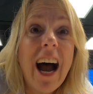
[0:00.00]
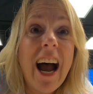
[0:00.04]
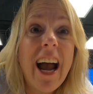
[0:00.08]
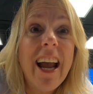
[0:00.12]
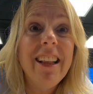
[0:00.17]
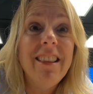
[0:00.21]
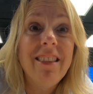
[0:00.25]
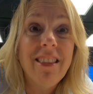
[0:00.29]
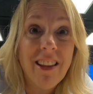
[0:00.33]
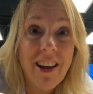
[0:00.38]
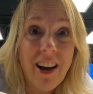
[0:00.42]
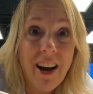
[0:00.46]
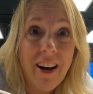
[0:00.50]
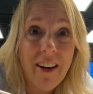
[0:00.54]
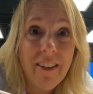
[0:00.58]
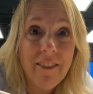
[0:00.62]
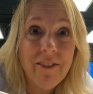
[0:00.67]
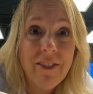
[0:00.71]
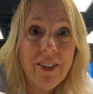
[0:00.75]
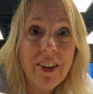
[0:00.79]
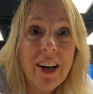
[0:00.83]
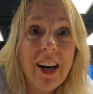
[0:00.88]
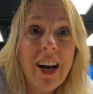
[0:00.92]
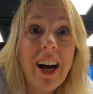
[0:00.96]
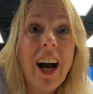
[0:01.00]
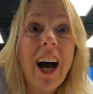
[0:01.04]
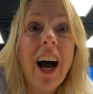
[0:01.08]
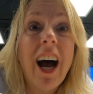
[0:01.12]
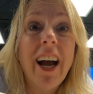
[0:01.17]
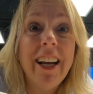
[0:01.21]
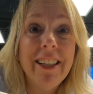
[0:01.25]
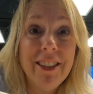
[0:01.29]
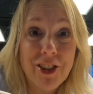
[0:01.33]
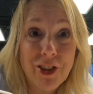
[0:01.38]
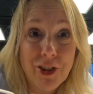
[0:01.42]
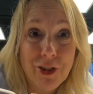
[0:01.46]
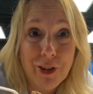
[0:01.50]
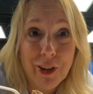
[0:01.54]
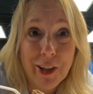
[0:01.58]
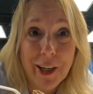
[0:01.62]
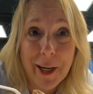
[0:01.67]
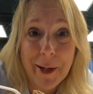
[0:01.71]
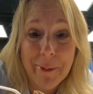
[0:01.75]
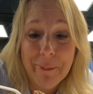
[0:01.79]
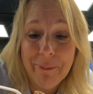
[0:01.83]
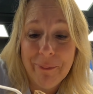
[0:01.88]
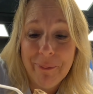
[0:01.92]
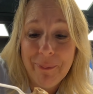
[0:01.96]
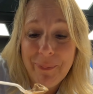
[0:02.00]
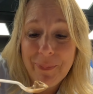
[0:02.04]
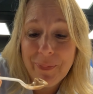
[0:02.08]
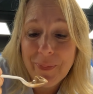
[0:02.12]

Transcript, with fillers: I love ice cream.